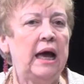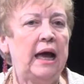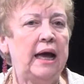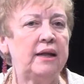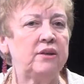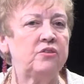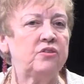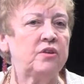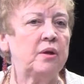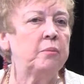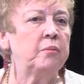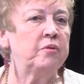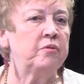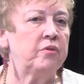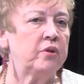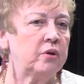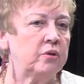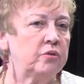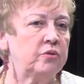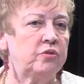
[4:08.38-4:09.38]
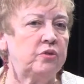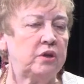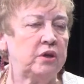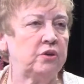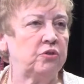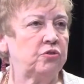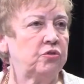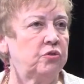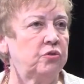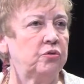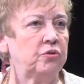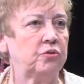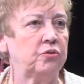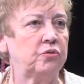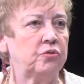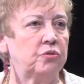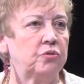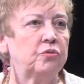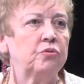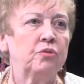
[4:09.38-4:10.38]
And some of those
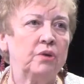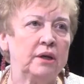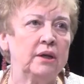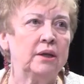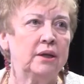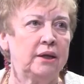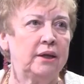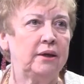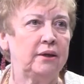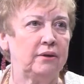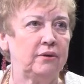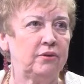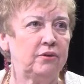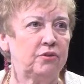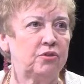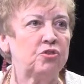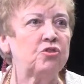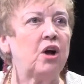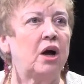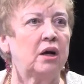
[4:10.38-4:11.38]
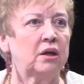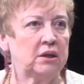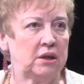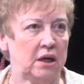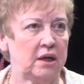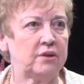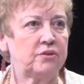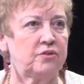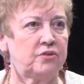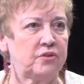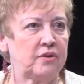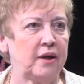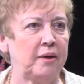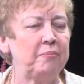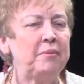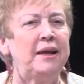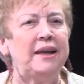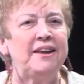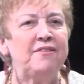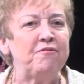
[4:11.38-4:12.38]
issues really shocked us. I
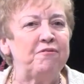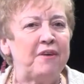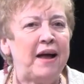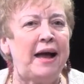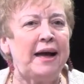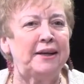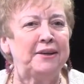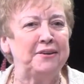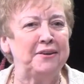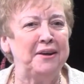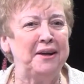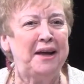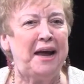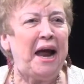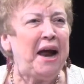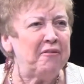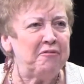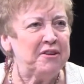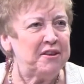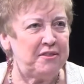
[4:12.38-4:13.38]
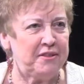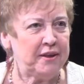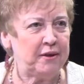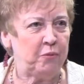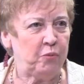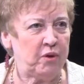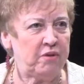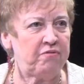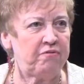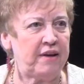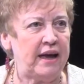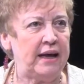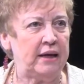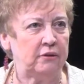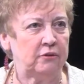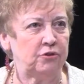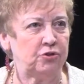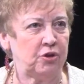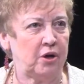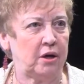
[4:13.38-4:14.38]
mean, in fact, everything we
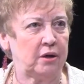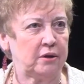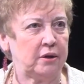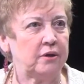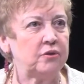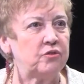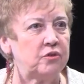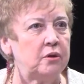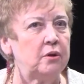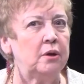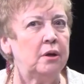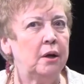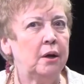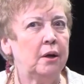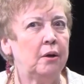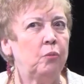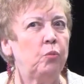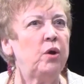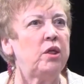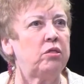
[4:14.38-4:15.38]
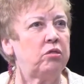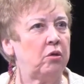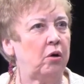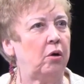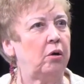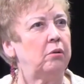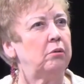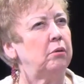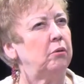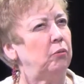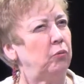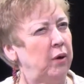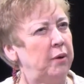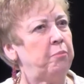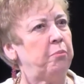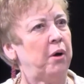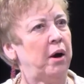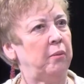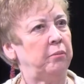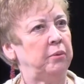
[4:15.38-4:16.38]
found shocked us, and we thought we
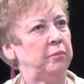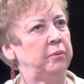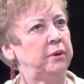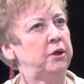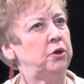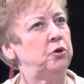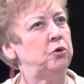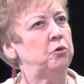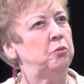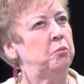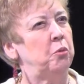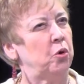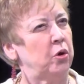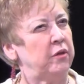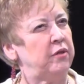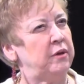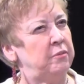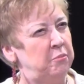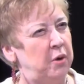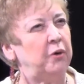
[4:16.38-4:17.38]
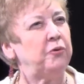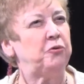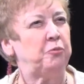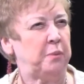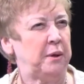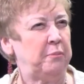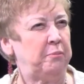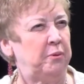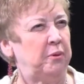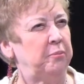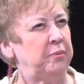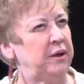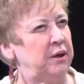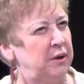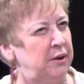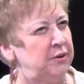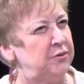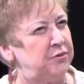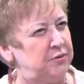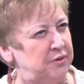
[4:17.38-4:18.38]
probably knew more than most people
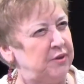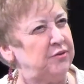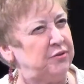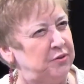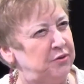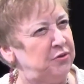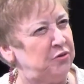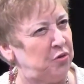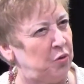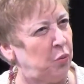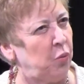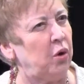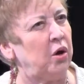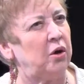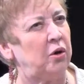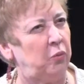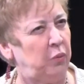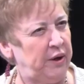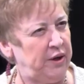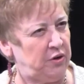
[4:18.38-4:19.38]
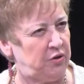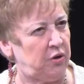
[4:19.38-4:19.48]
because this is the work we do.